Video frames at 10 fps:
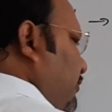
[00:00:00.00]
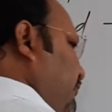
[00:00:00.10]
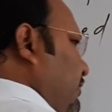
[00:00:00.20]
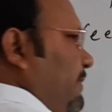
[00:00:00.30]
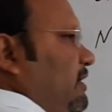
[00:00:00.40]

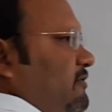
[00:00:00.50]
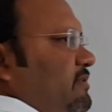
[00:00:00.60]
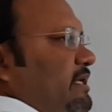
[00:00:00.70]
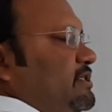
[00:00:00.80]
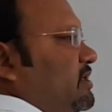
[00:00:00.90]
fulfillment of
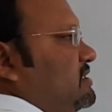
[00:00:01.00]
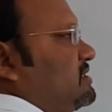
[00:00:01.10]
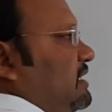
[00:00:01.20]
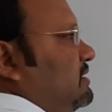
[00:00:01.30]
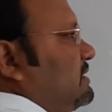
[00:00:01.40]
the nature is
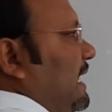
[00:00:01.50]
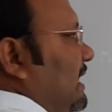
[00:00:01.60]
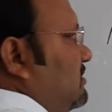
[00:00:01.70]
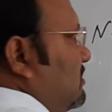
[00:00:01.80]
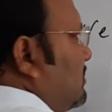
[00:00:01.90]
done,
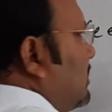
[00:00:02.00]
that